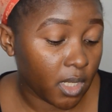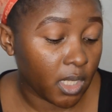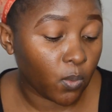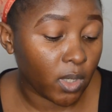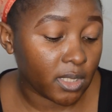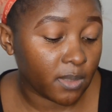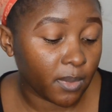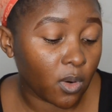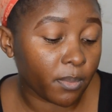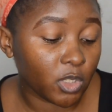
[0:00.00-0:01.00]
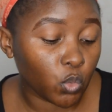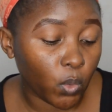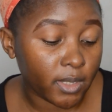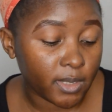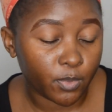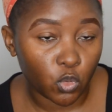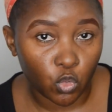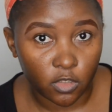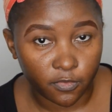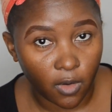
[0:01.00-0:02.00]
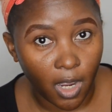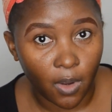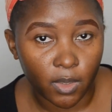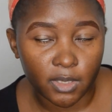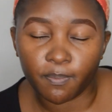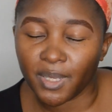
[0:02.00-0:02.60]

Wanasema kwamba it wears up to 24 hours.